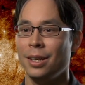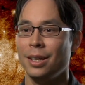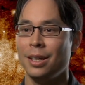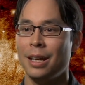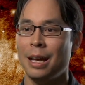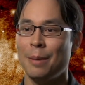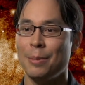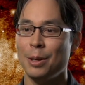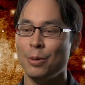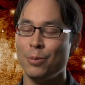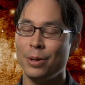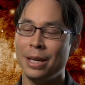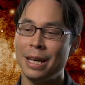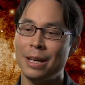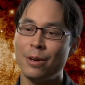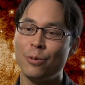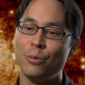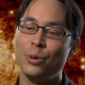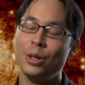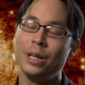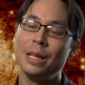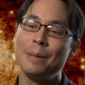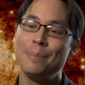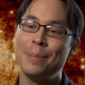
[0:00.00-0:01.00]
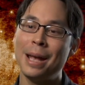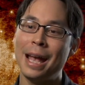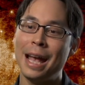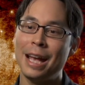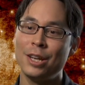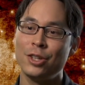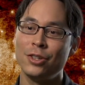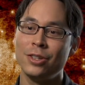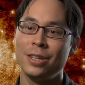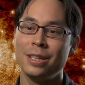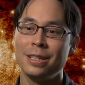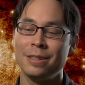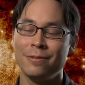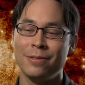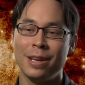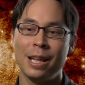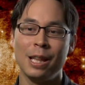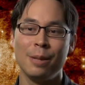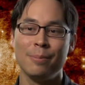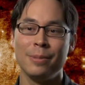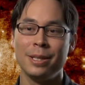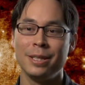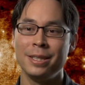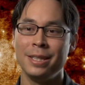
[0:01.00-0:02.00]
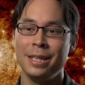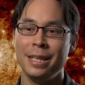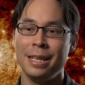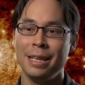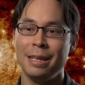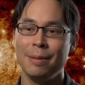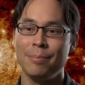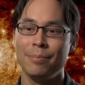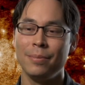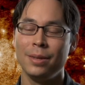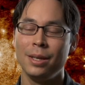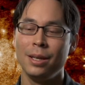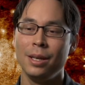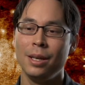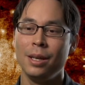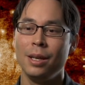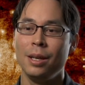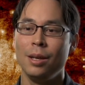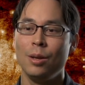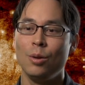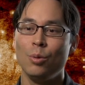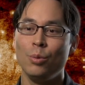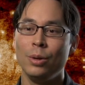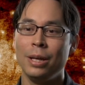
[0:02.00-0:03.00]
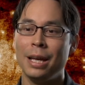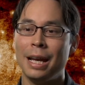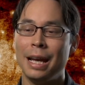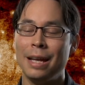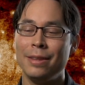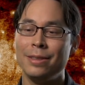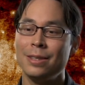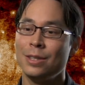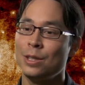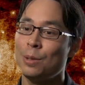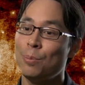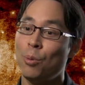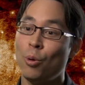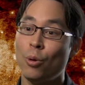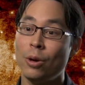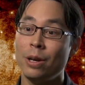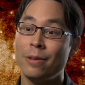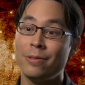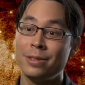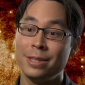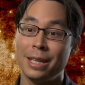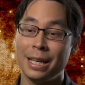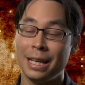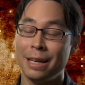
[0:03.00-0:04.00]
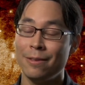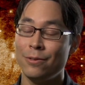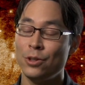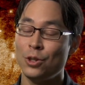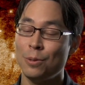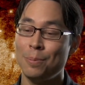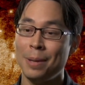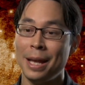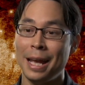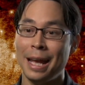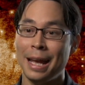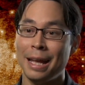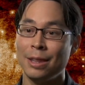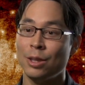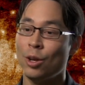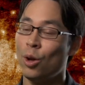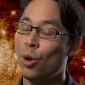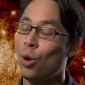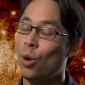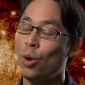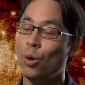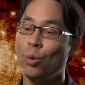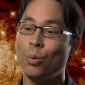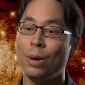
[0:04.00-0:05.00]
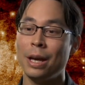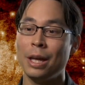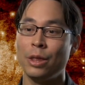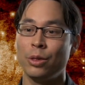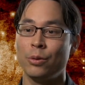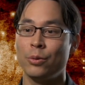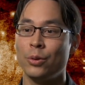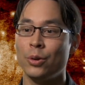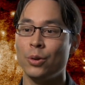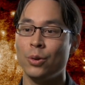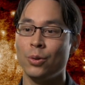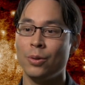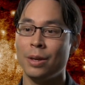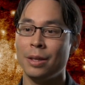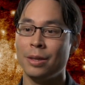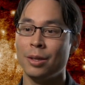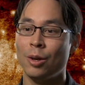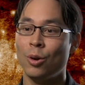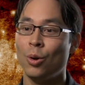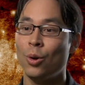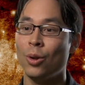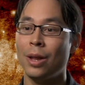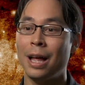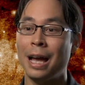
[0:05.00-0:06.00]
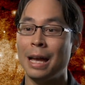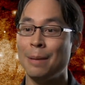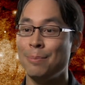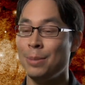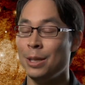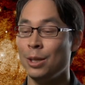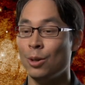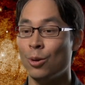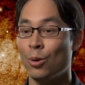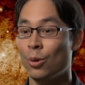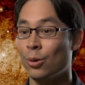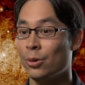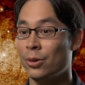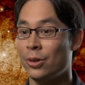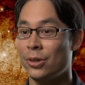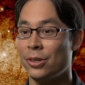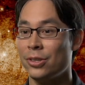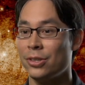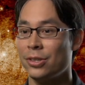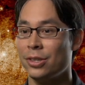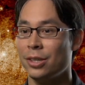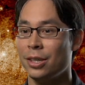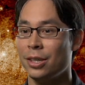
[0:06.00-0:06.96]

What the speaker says: I mean, we had a really passionate development team. We had the support of Sega of Japan the whole way through and the whole IP holders.